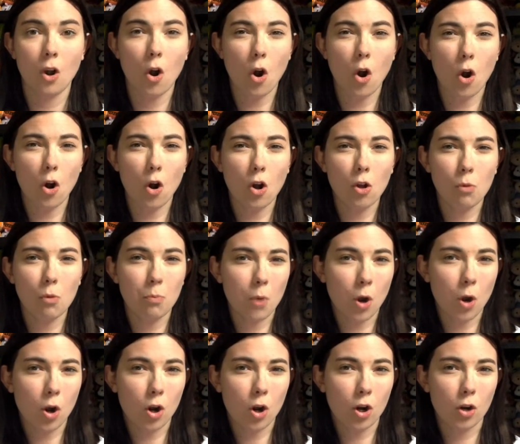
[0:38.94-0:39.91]
All
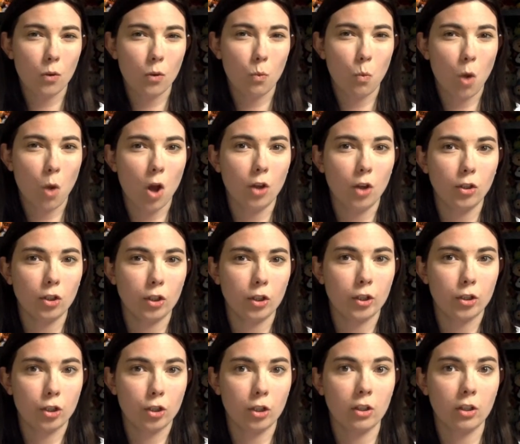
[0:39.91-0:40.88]
bar one
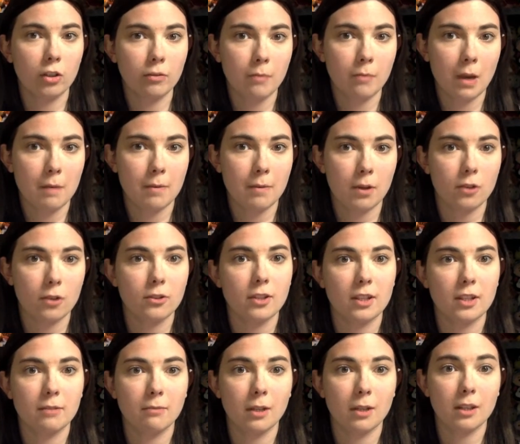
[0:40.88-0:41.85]
or two of my books
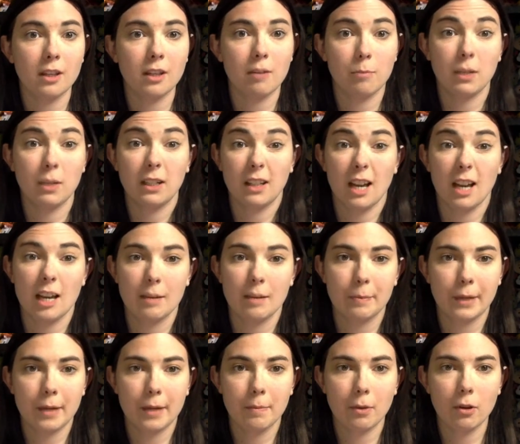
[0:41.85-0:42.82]
this month have been
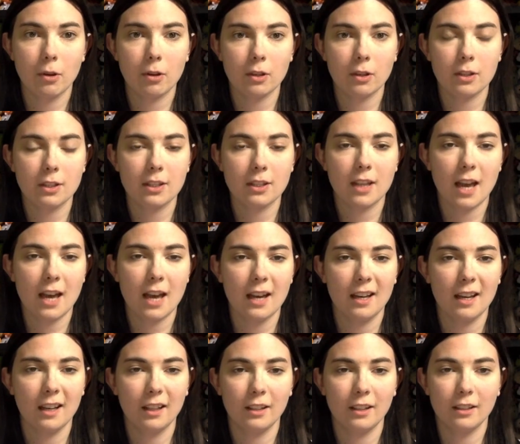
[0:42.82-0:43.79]
library books,
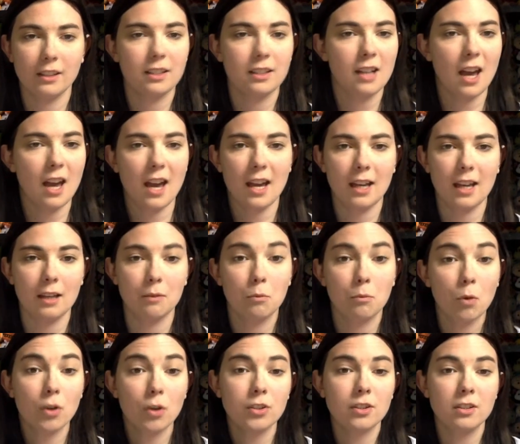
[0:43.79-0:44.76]
and I
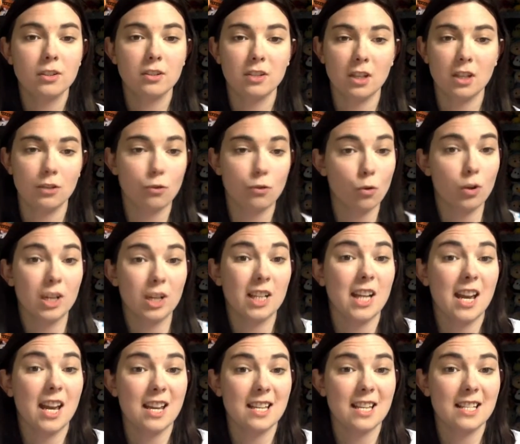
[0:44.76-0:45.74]
wasn't as
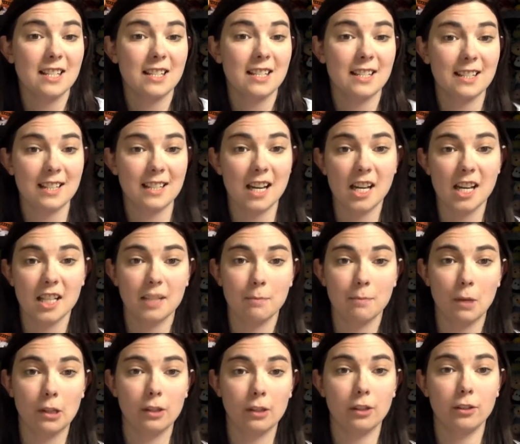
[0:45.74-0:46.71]
organised as last
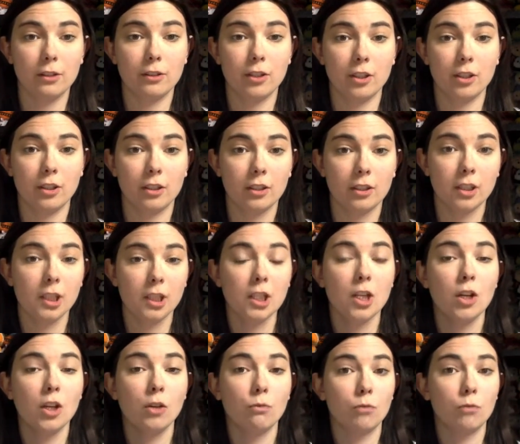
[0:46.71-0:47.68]
month to
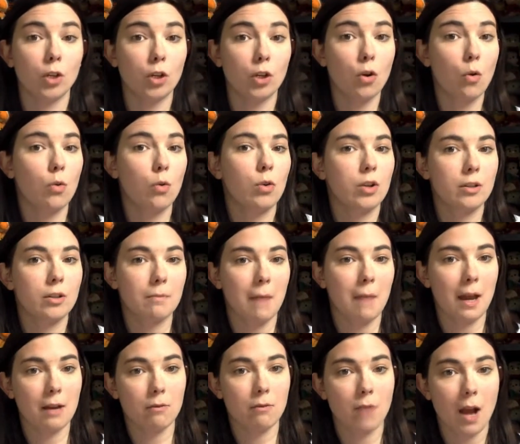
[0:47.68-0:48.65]
record
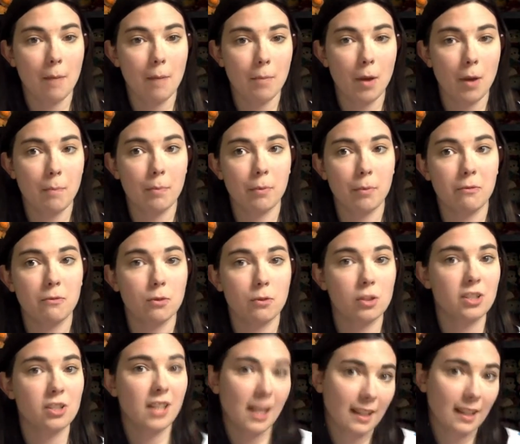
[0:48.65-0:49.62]
my wrap up before
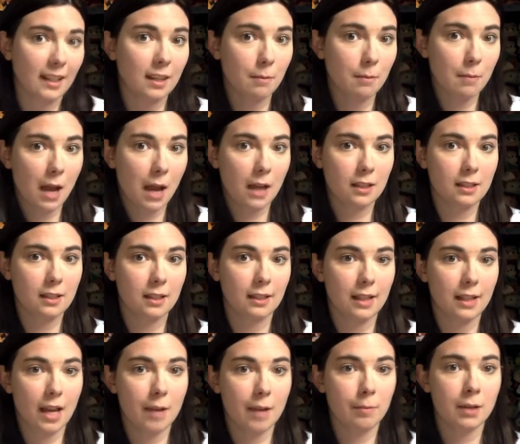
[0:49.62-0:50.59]
sending them back to the
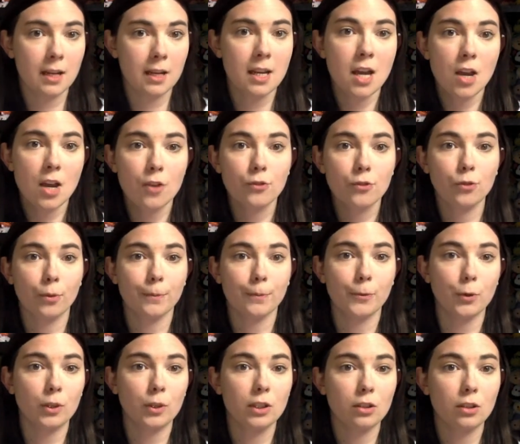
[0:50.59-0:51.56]
library, so I'm
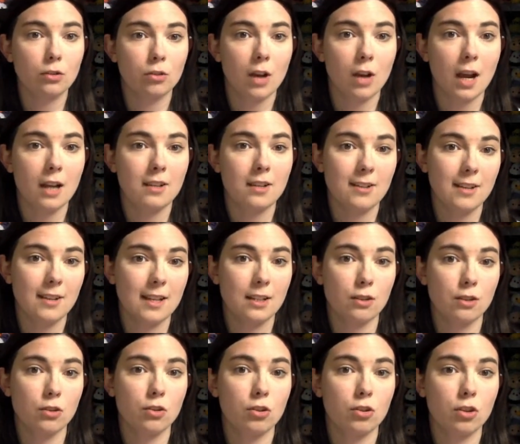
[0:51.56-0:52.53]
going to try to
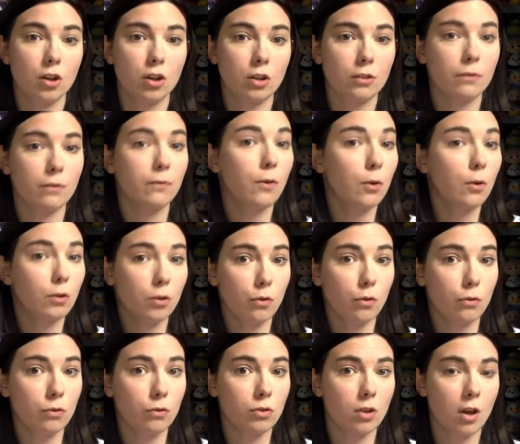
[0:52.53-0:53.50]
insert
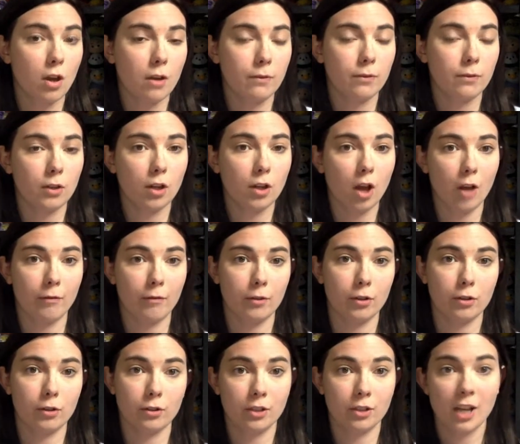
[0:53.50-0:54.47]
photos of the
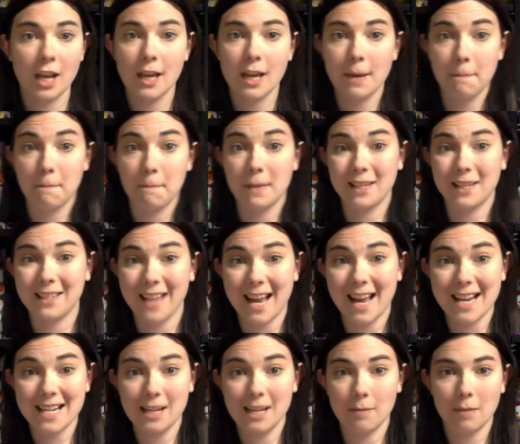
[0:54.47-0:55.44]
covers
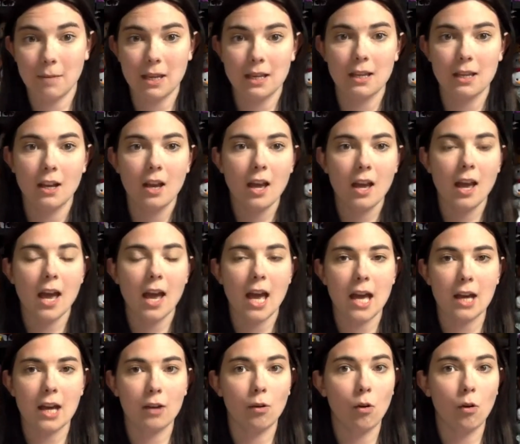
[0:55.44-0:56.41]
beside me
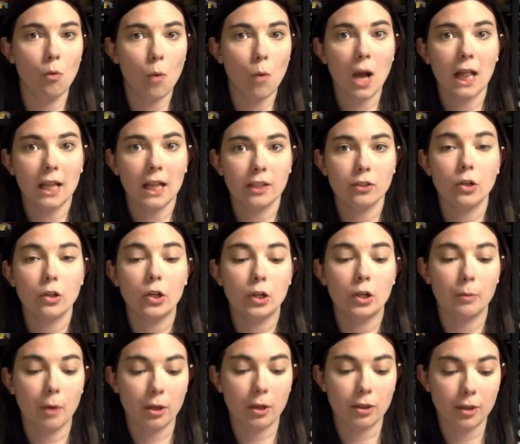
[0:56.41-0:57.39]
while I talk
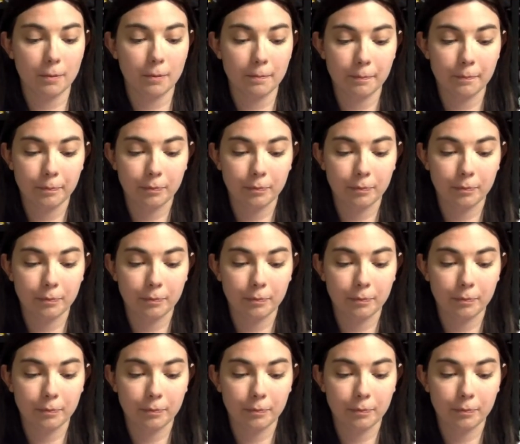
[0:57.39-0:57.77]
about them.